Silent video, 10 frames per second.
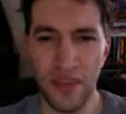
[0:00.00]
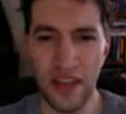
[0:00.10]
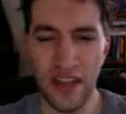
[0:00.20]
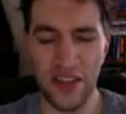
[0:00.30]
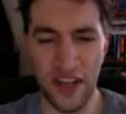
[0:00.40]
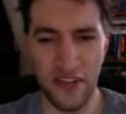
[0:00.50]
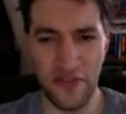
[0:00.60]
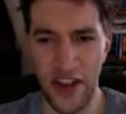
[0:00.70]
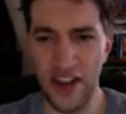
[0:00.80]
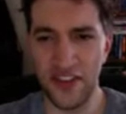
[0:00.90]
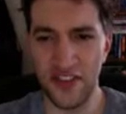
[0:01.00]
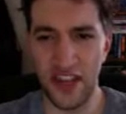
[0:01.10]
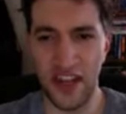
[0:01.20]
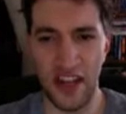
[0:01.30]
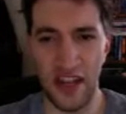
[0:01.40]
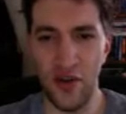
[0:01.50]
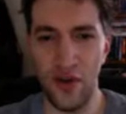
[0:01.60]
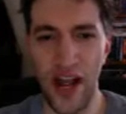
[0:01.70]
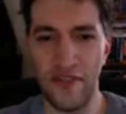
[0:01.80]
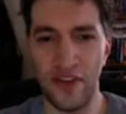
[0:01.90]
Is he a face? Is he a heel?
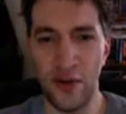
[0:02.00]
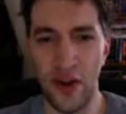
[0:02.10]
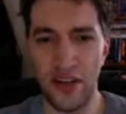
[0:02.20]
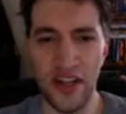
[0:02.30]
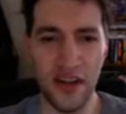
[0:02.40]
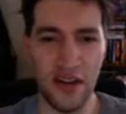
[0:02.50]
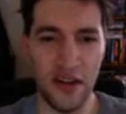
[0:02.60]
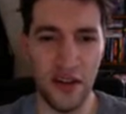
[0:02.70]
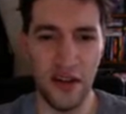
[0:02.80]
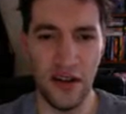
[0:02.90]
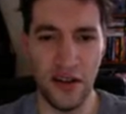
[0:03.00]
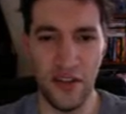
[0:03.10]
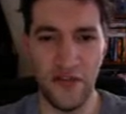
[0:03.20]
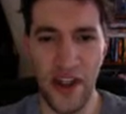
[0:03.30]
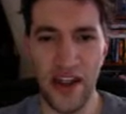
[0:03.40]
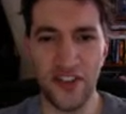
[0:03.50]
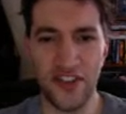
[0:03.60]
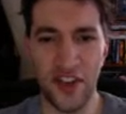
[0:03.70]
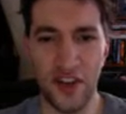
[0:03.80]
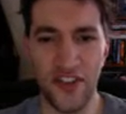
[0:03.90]
I have no idea. The fans
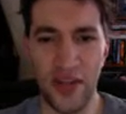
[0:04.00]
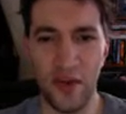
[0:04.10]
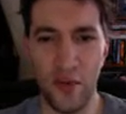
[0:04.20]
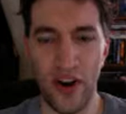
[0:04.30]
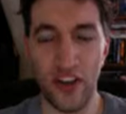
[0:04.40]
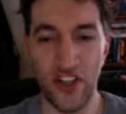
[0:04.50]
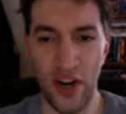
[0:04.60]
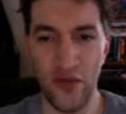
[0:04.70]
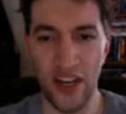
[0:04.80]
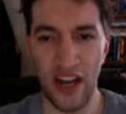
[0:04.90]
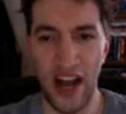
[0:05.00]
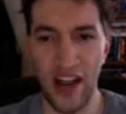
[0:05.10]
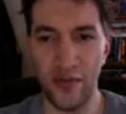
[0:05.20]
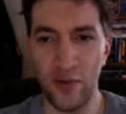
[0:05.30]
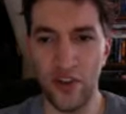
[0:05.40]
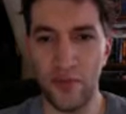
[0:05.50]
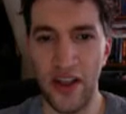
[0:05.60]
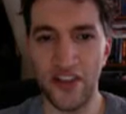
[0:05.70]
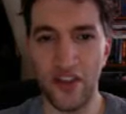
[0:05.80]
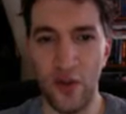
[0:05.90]
still seem to want to cheer the guy, which
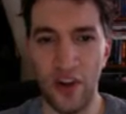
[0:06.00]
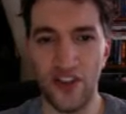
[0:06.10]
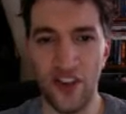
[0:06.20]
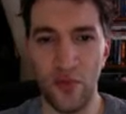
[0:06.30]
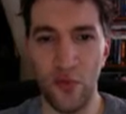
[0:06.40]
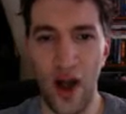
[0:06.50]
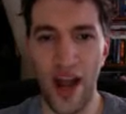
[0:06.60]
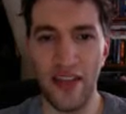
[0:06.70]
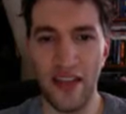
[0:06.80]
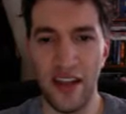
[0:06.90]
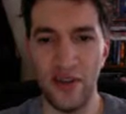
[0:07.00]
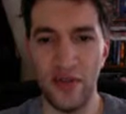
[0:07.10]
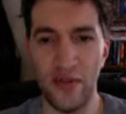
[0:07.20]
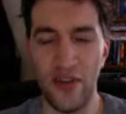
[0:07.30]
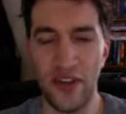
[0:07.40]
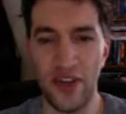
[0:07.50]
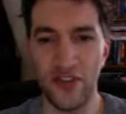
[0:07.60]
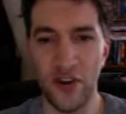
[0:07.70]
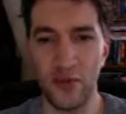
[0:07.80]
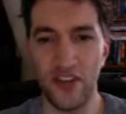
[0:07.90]
begs the question why the heel
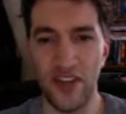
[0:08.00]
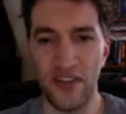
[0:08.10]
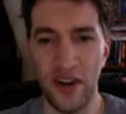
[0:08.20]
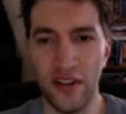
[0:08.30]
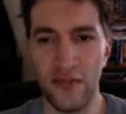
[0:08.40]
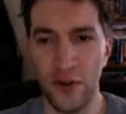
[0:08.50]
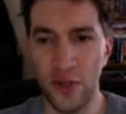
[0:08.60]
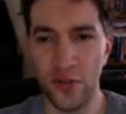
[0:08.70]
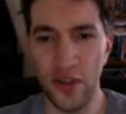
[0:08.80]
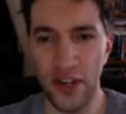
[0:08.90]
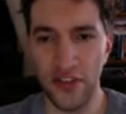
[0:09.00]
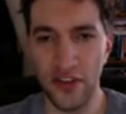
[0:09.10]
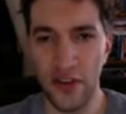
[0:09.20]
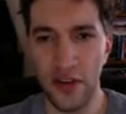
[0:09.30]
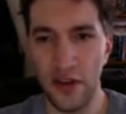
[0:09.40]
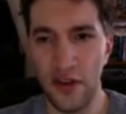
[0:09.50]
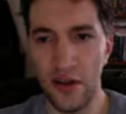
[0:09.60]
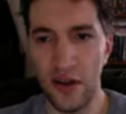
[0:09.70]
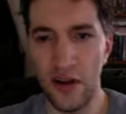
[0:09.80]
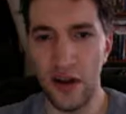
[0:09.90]
turn was even done in the first place.
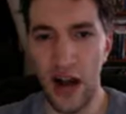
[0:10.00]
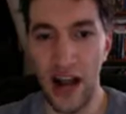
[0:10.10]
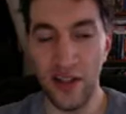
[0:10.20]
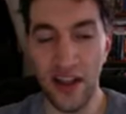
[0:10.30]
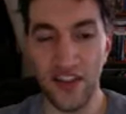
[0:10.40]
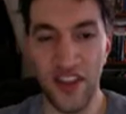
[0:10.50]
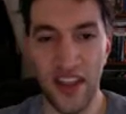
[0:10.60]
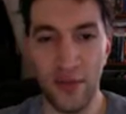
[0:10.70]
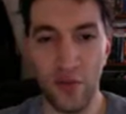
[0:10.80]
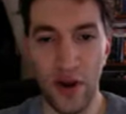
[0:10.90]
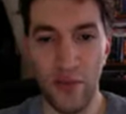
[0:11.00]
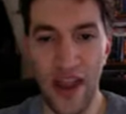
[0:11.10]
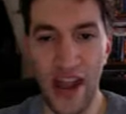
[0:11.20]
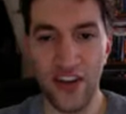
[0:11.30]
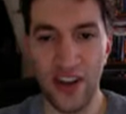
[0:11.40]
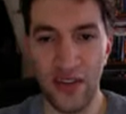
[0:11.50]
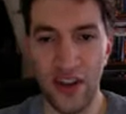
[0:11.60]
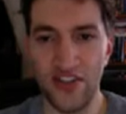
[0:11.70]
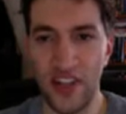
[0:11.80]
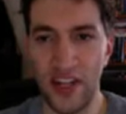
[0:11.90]
I like seeing him win a match. I
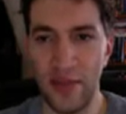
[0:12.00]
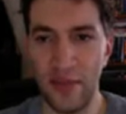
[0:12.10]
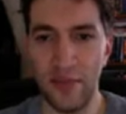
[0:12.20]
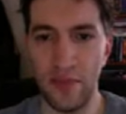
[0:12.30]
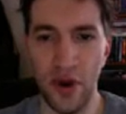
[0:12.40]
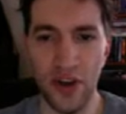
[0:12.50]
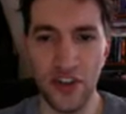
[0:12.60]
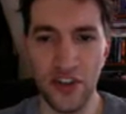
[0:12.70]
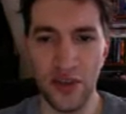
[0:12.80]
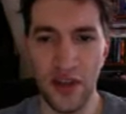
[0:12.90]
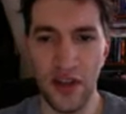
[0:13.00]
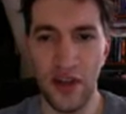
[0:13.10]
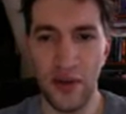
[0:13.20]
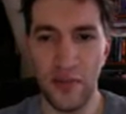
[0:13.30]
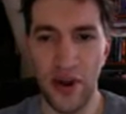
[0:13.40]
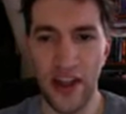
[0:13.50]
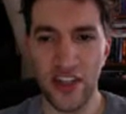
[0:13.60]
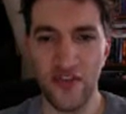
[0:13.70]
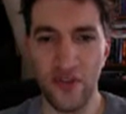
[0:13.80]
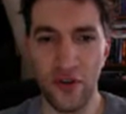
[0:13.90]
like seeing him get pushed. But
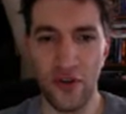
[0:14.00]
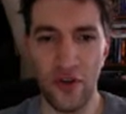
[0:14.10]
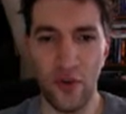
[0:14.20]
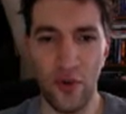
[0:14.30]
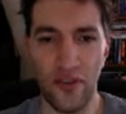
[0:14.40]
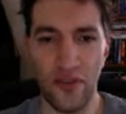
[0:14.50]
as for what the